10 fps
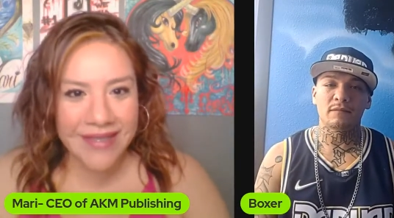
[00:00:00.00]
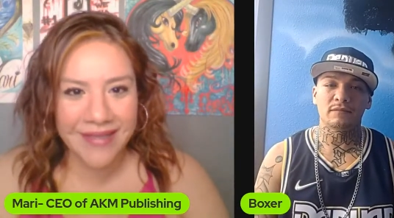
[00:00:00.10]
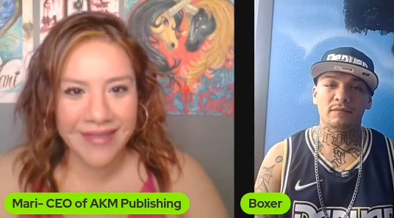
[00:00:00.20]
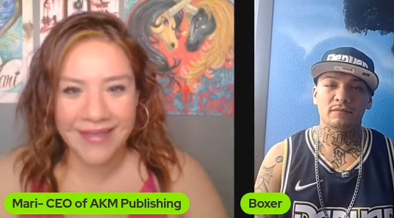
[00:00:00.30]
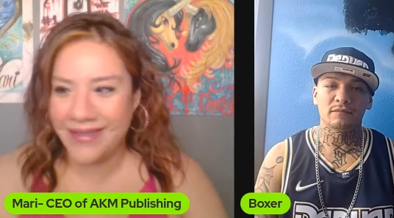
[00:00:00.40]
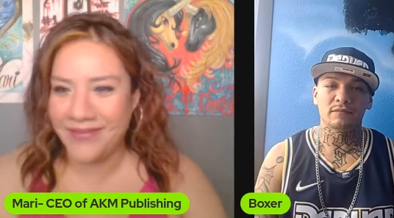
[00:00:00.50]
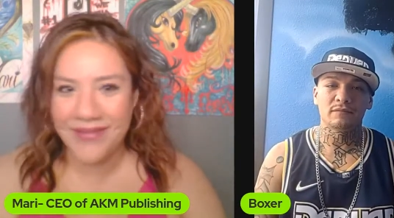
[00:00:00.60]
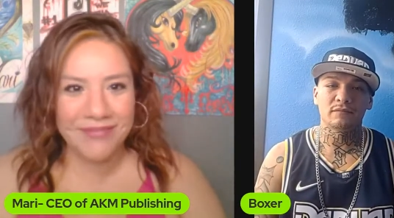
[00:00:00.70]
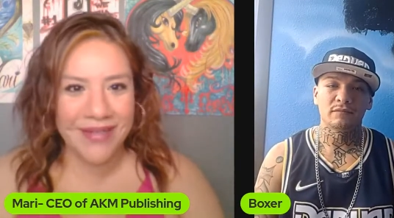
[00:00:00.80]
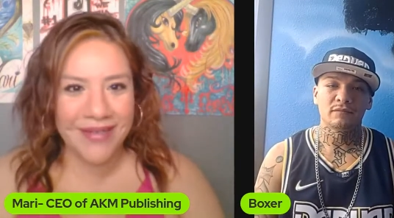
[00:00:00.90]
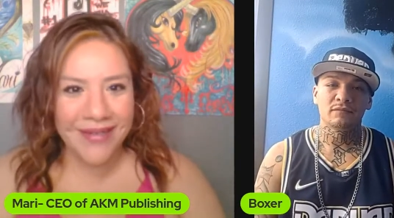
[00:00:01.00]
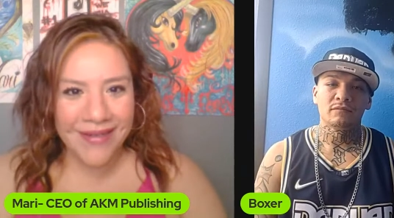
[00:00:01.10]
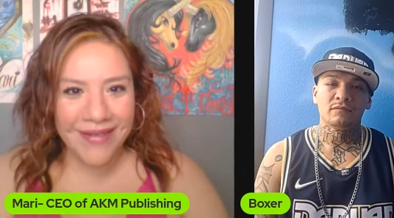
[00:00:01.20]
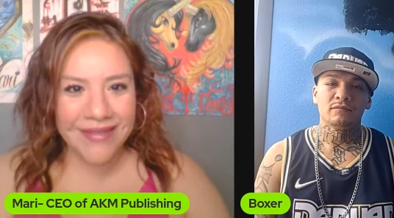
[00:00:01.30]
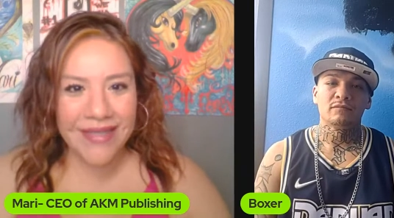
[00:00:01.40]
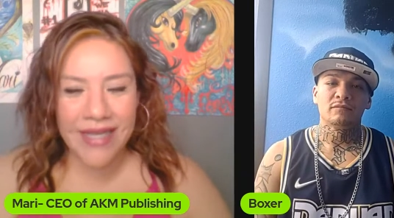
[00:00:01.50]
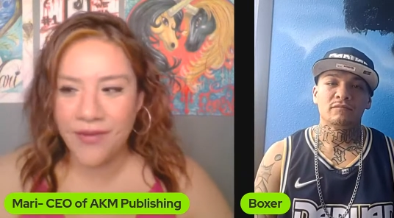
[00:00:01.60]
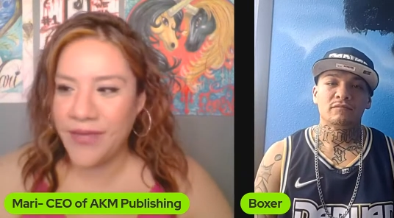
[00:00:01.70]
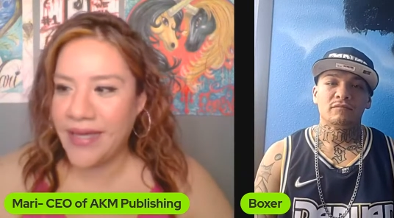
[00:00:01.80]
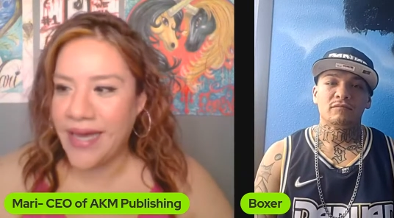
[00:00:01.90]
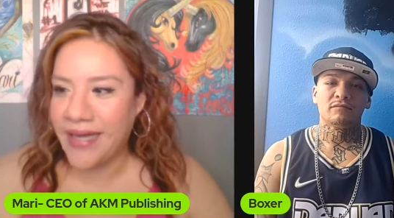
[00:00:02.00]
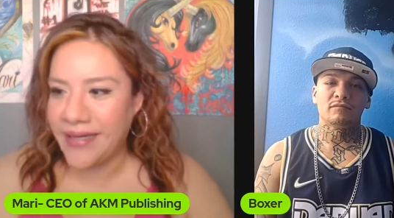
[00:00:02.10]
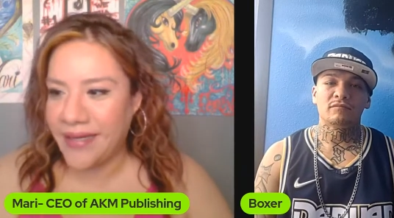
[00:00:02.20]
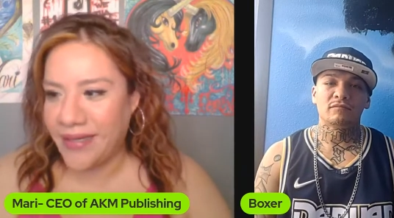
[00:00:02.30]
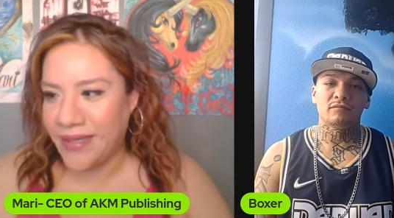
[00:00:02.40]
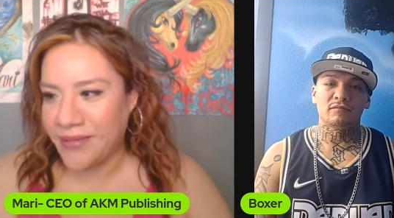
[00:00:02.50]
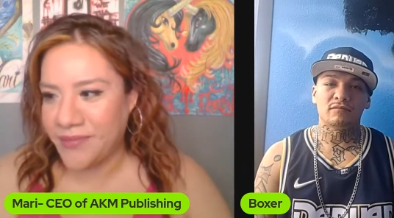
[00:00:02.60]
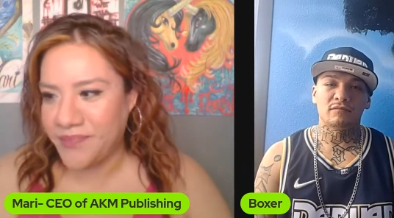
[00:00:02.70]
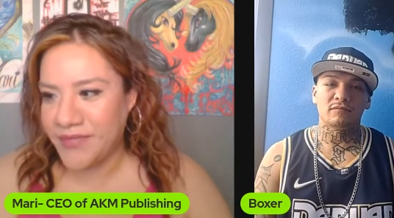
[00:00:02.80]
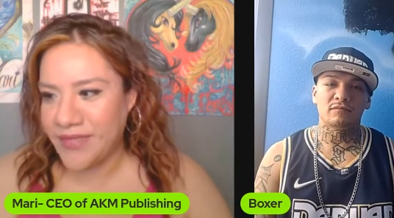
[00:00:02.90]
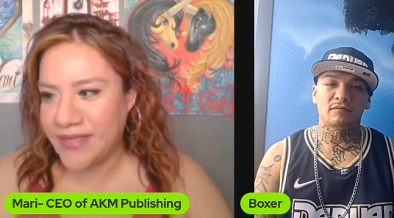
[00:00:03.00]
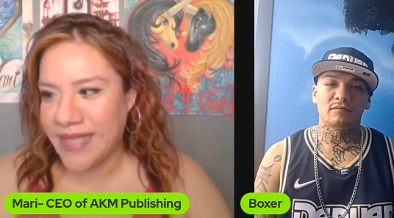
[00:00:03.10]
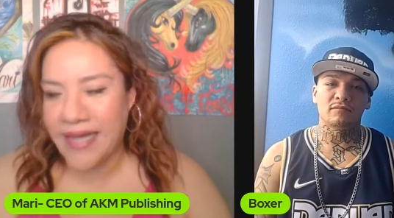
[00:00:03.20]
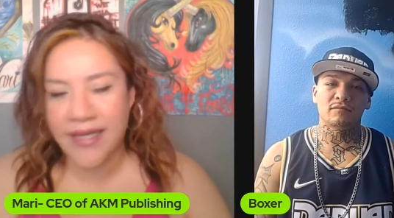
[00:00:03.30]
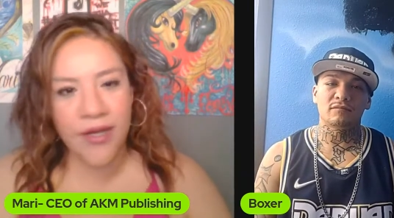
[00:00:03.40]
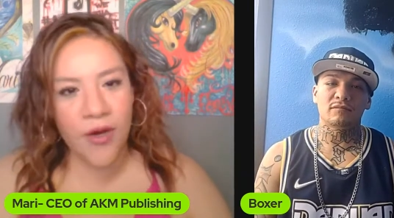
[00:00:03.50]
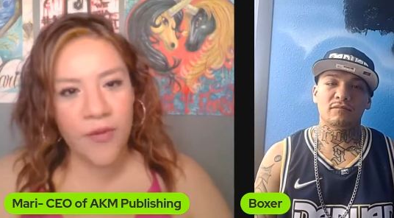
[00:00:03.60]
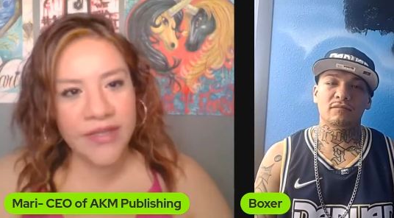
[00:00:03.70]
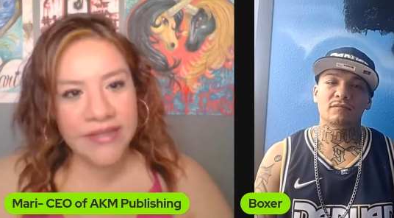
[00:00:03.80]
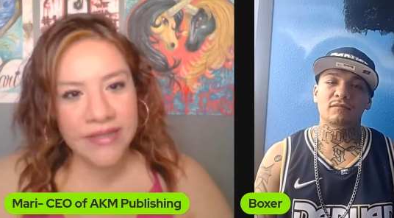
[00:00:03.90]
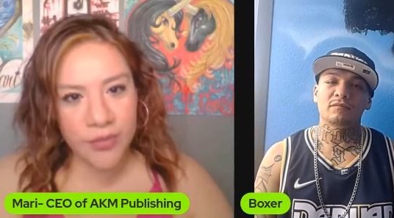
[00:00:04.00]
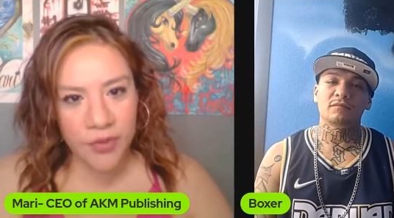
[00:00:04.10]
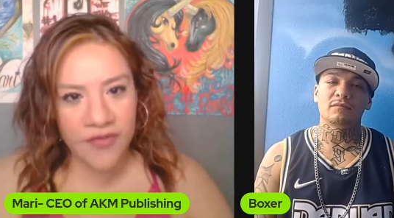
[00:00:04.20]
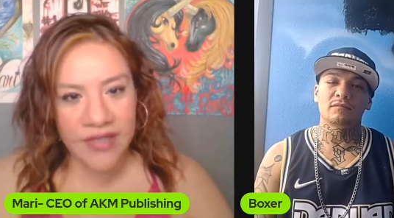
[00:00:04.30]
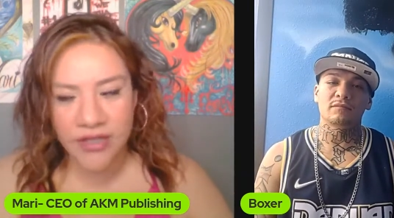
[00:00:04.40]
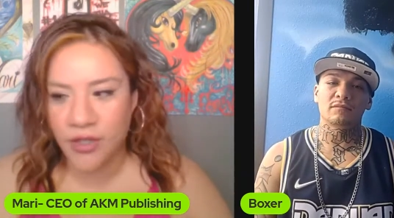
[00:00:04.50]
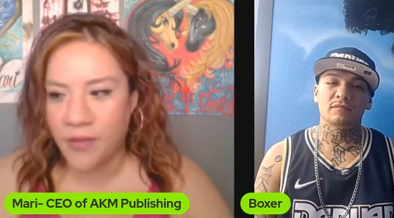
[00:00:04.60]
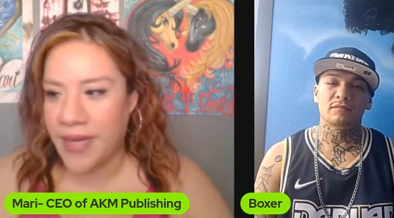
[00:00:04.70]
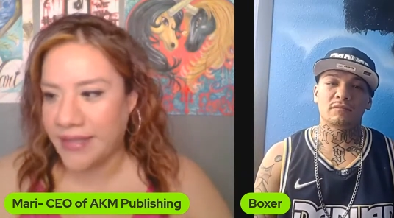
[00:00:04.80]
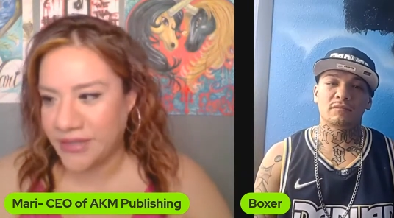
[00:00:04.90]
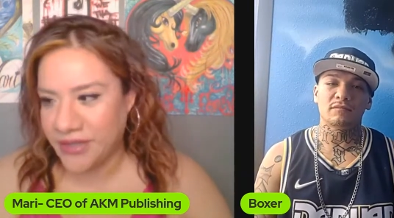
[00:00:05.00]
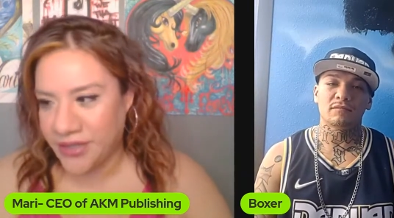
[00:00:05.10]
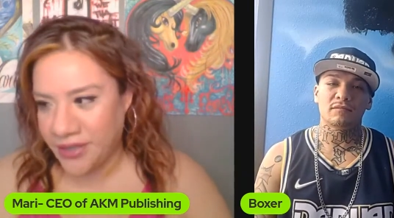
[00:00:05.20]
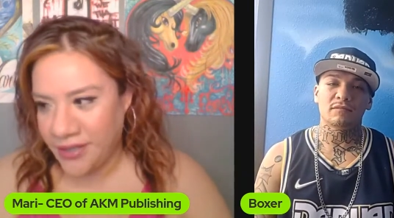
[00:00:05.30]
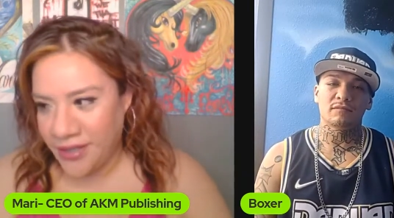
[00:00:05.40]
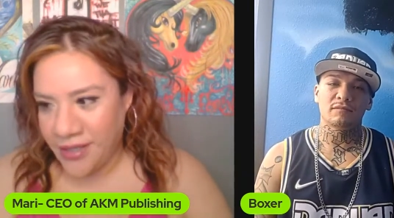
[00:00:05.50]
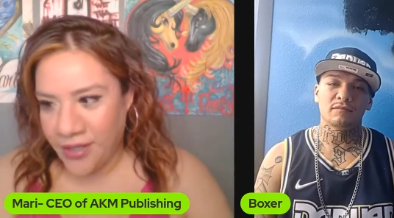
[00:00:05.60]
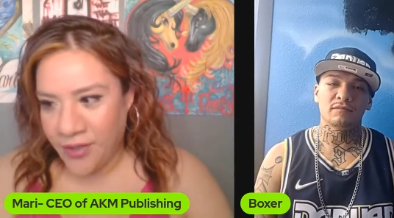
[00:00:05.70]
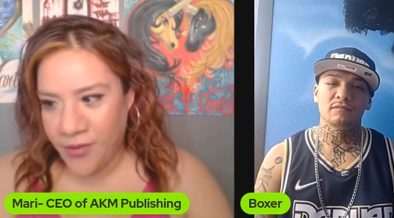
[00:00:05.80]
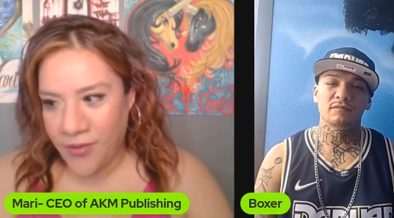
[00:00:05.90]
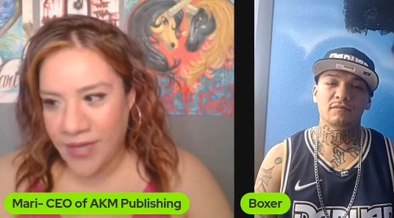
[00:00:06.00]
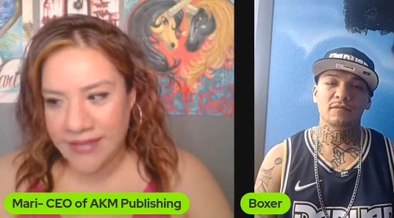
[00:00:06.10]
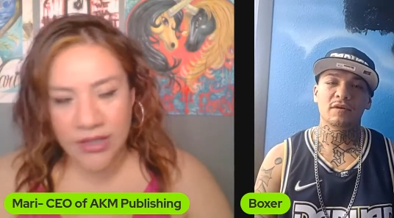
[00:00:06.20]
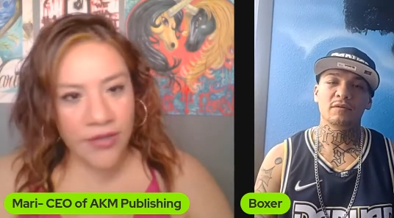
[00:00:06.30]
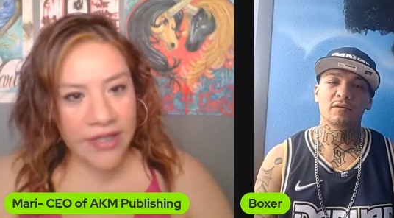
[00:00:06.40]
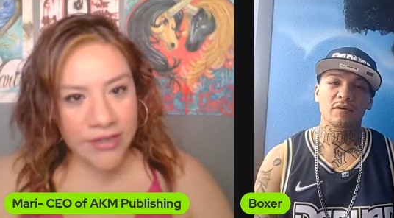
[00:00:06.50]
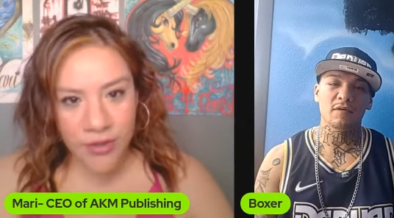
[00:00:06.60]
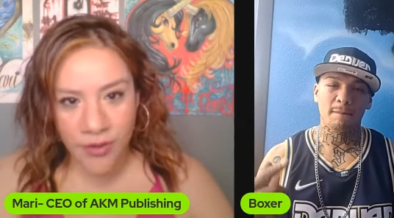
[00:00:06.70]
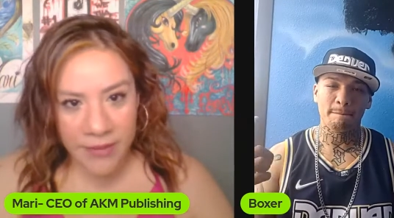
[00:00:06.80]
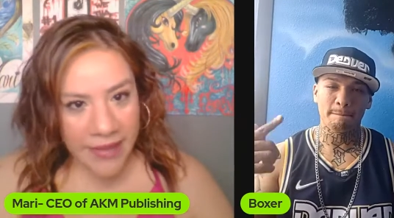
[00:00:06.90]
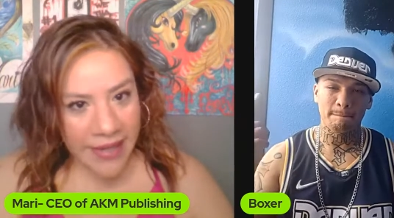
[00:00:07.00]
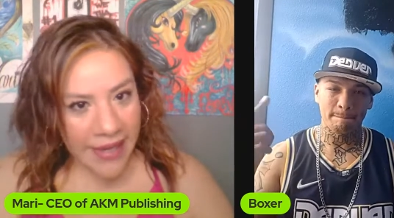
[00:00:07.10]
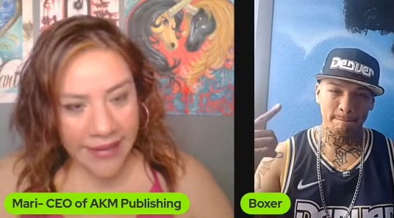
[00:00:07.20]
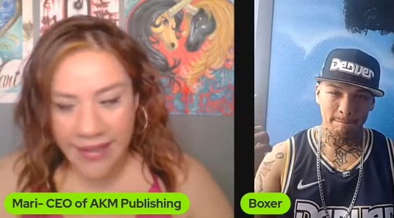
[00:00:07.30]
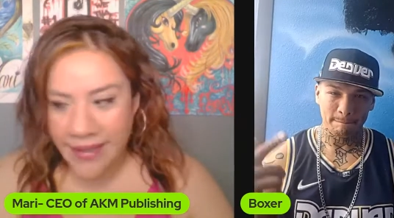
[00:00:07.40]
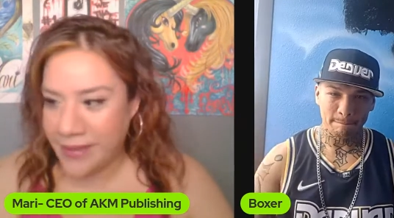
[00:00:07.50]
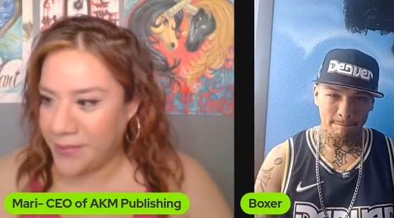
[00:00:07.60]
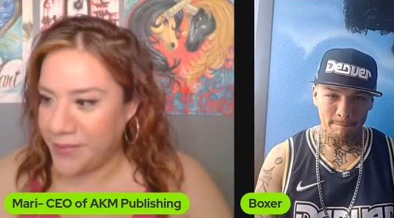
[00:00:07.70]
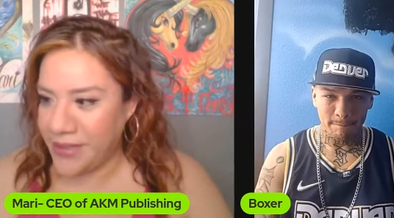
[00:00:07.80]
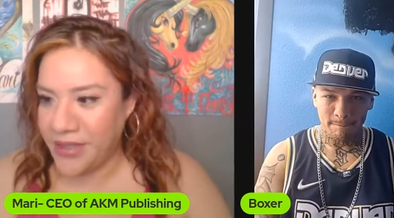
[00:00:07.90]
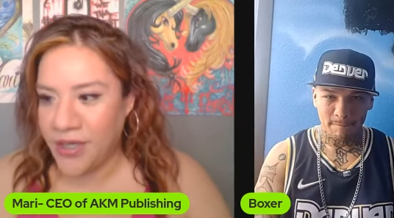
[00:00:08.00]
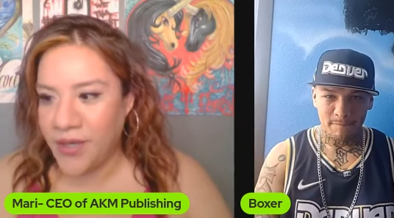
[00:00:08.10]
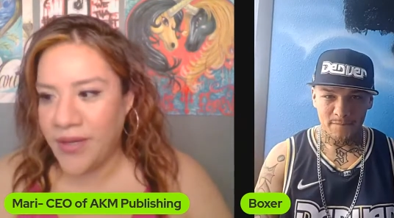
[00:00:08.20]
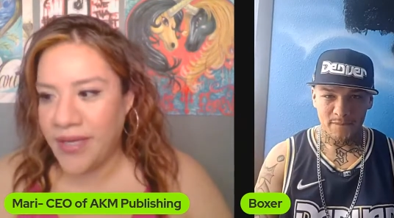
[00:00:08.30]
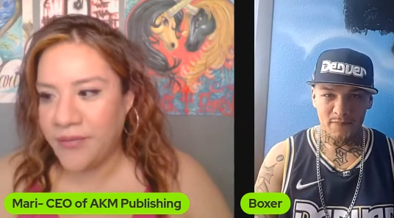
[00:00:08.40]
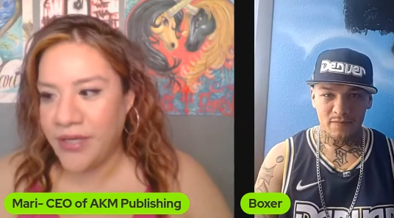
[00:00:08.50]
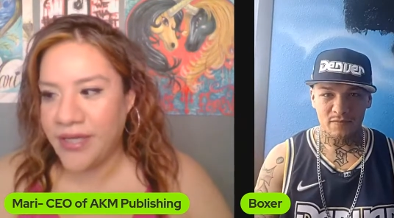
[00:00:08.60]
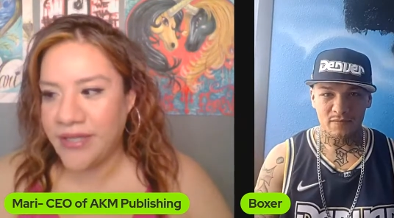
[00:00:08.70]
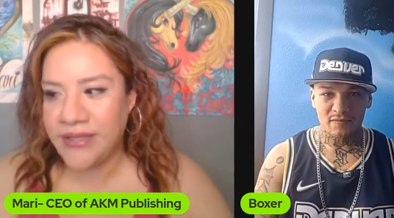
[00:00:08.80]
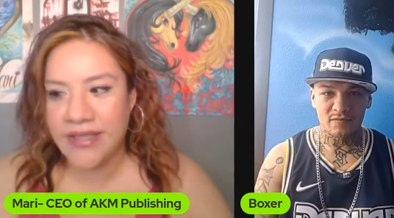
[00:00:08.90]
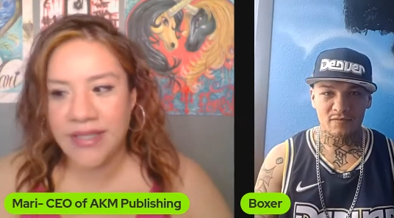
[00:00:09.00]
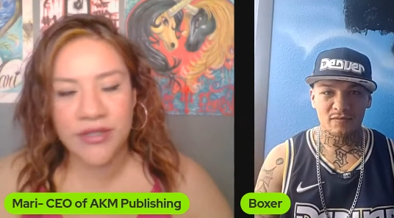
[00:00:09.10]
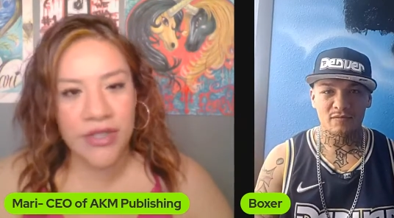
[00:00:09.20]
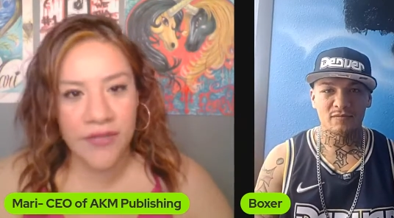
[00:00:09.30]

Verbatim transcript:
Speaker 1: seen an interview, but today we got um, Scottie Gomez. He's a professional boxer who has a great story behind him, you know, and we're here today to give